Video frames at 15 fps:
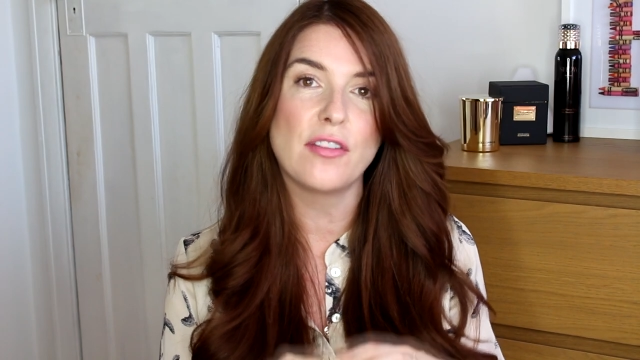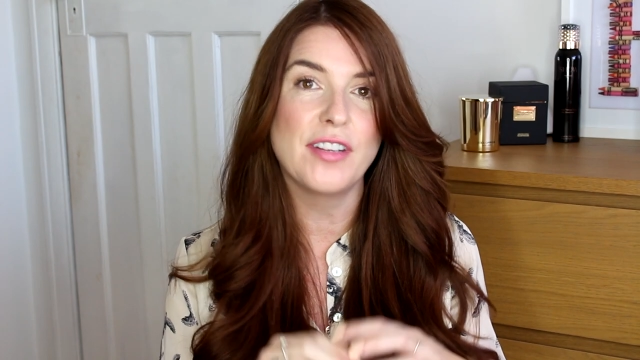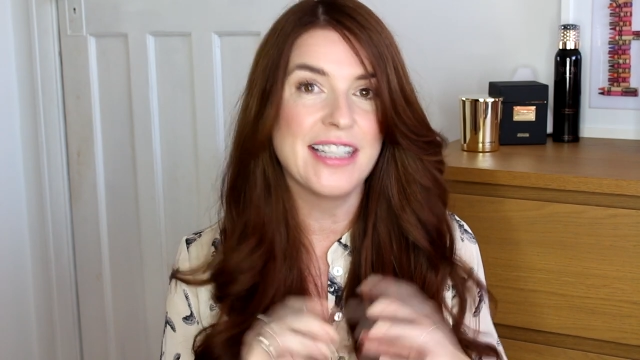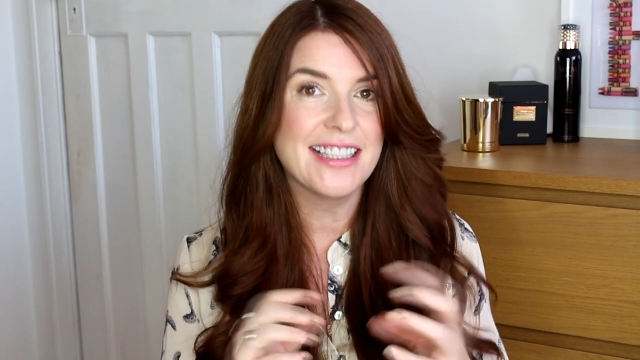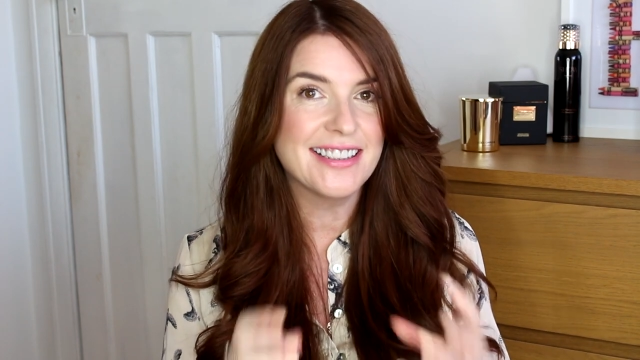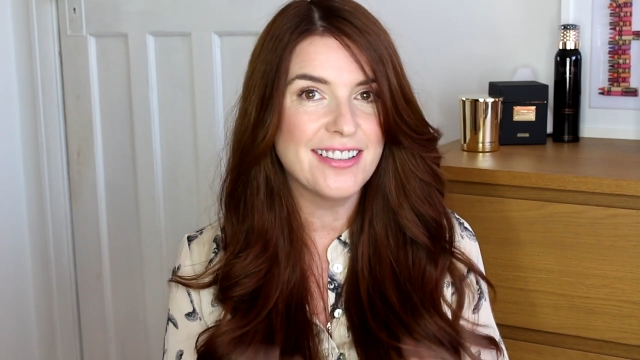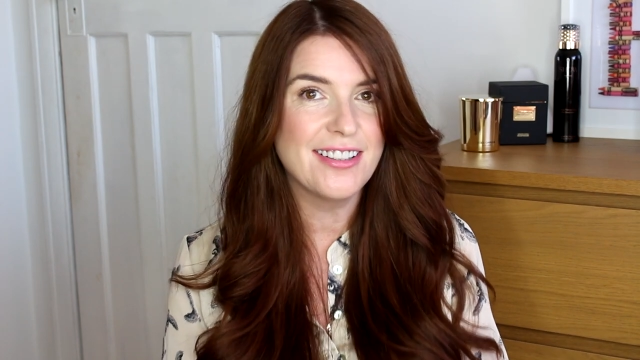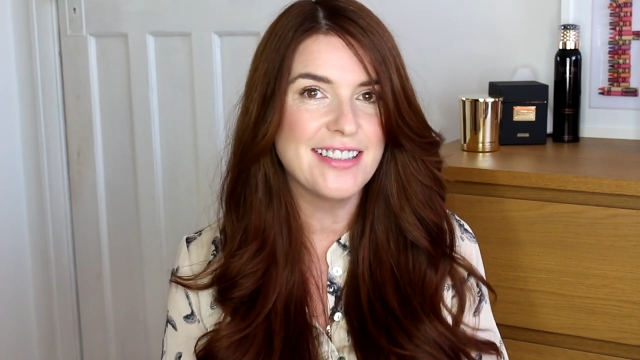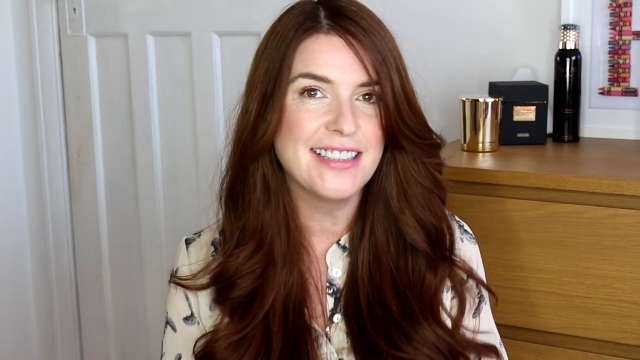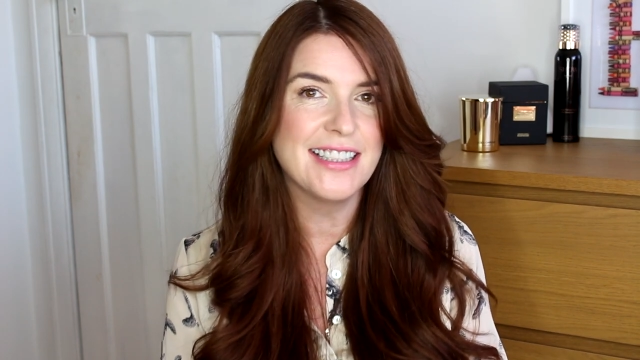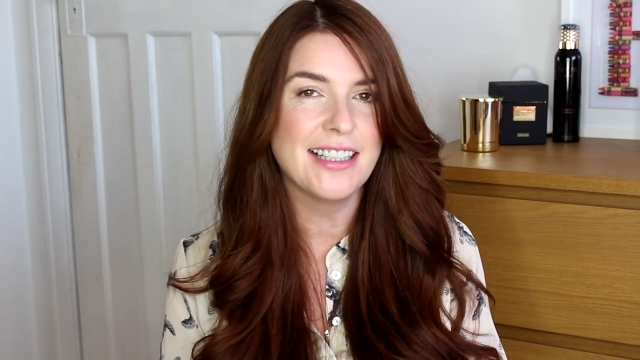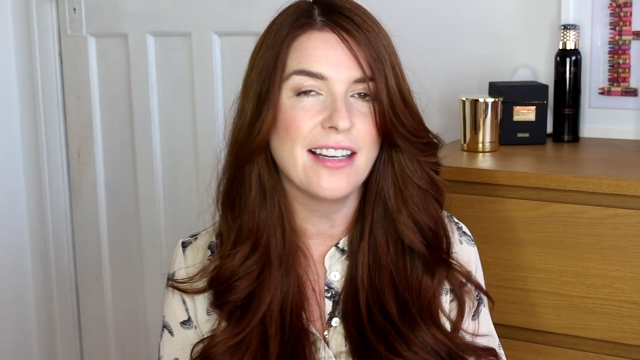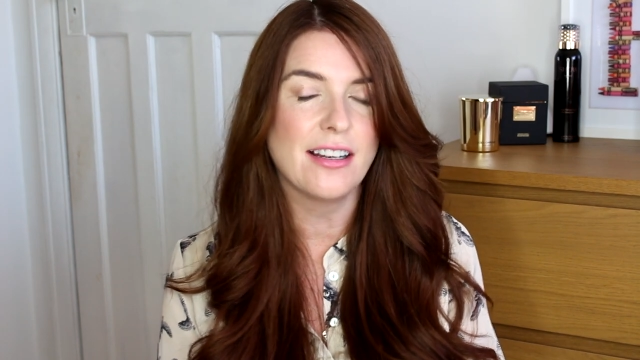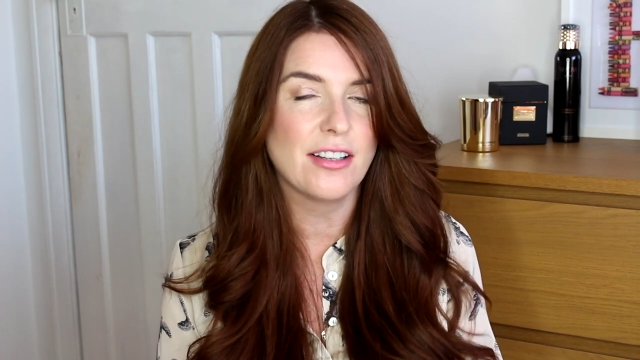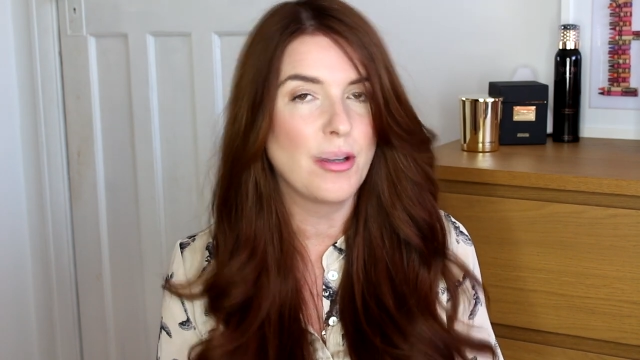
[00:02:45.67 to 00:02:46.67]
of an
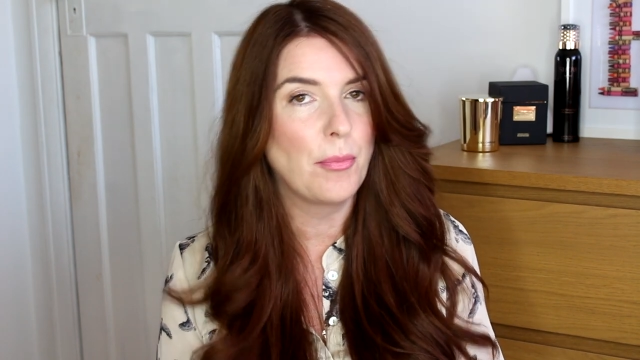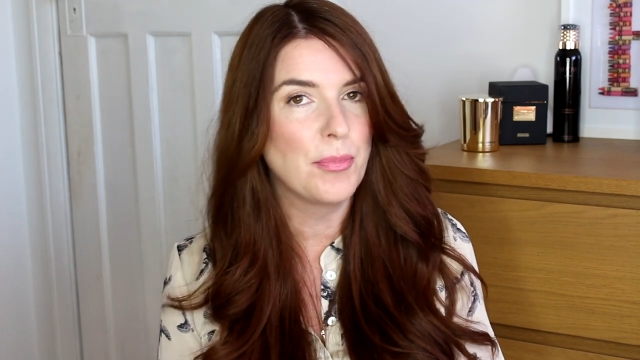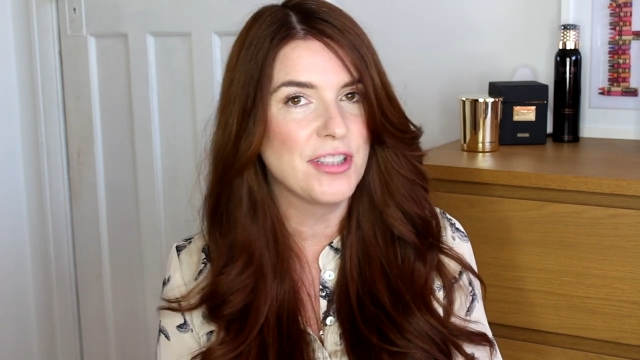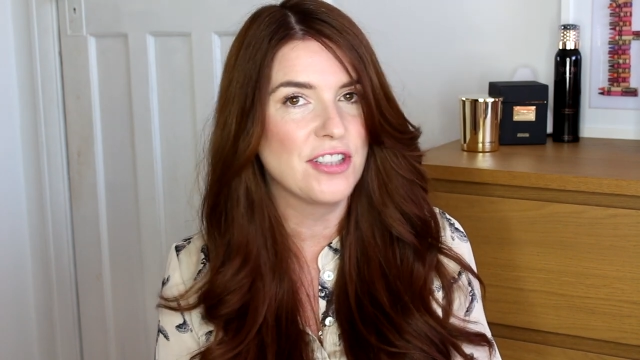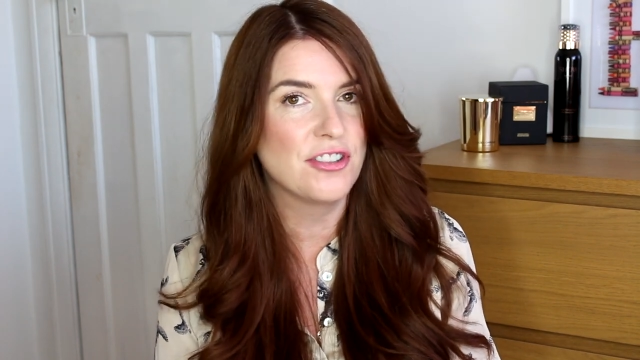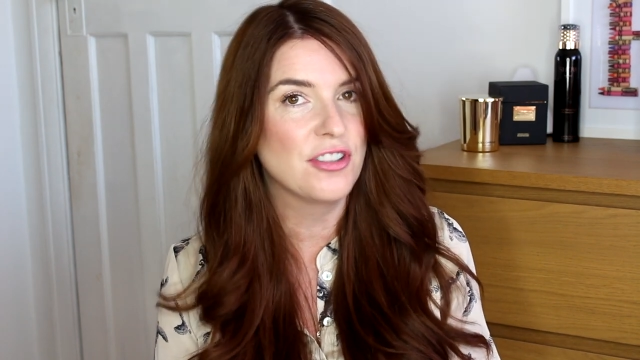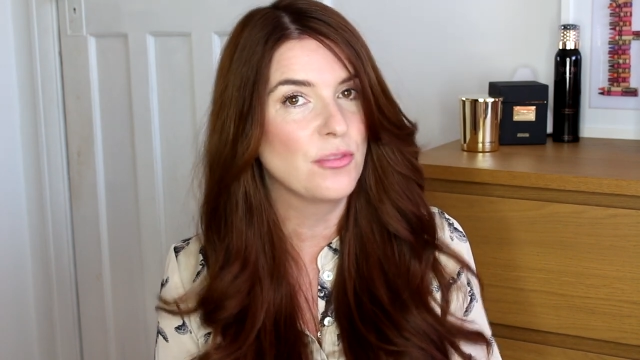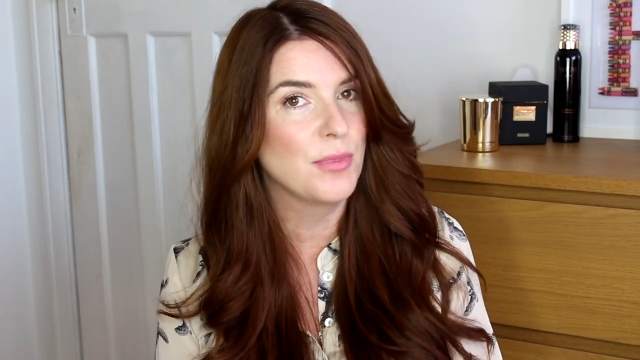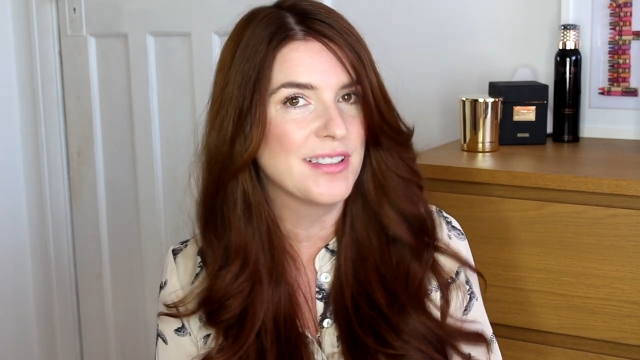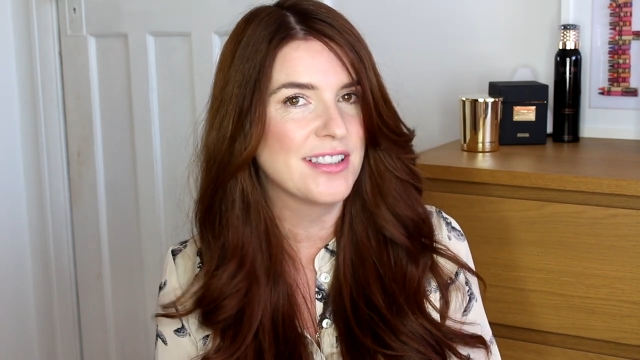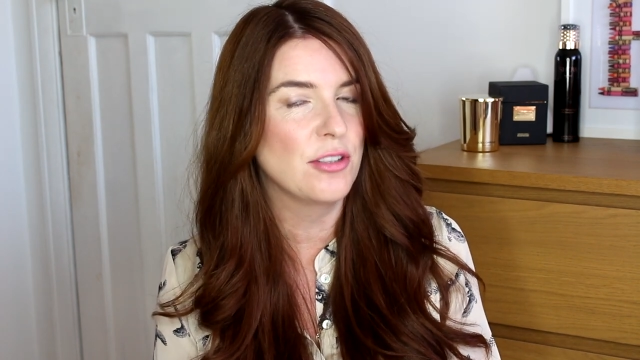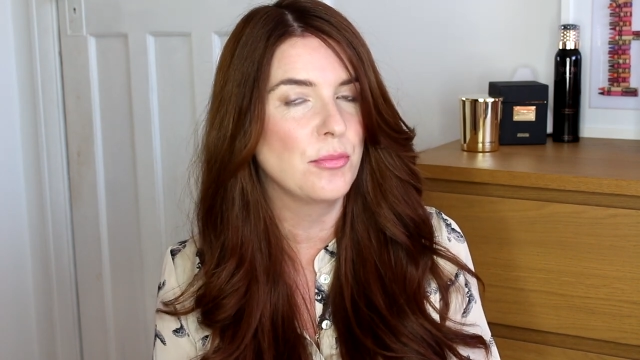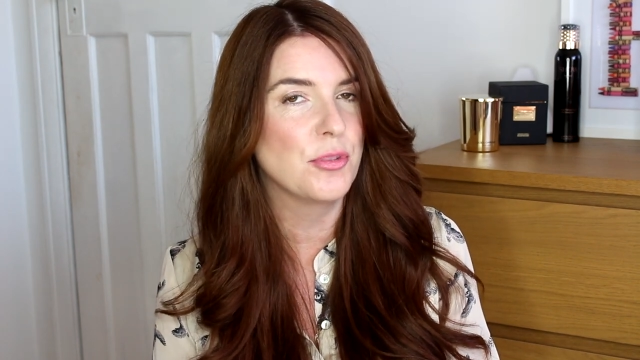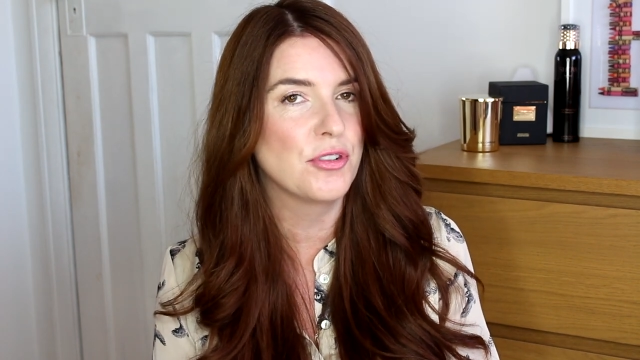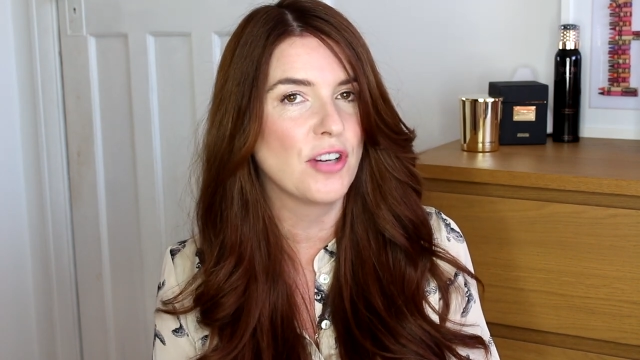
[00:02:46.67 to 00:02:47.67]
exciting competition
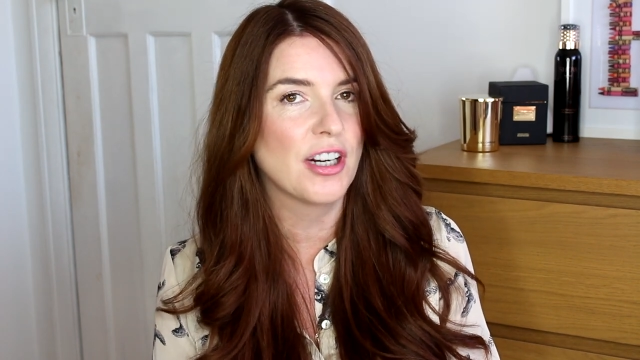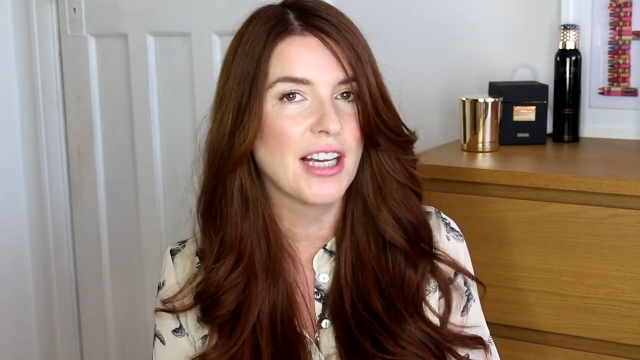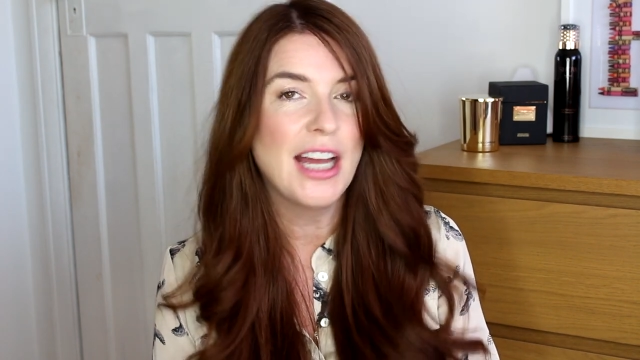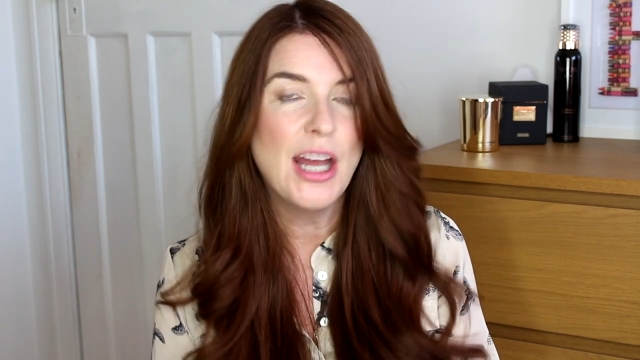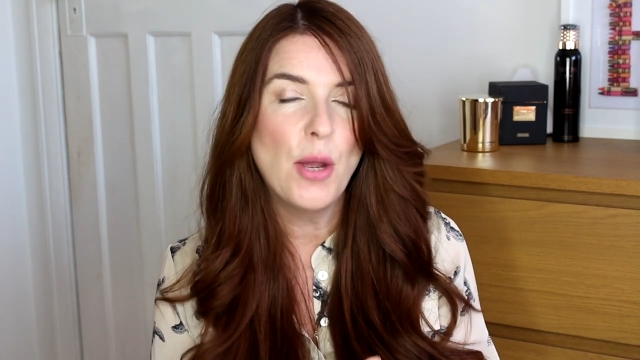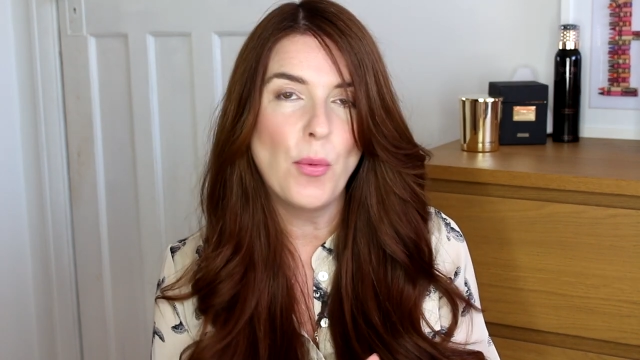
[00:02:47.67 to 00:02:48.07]
with Superdrug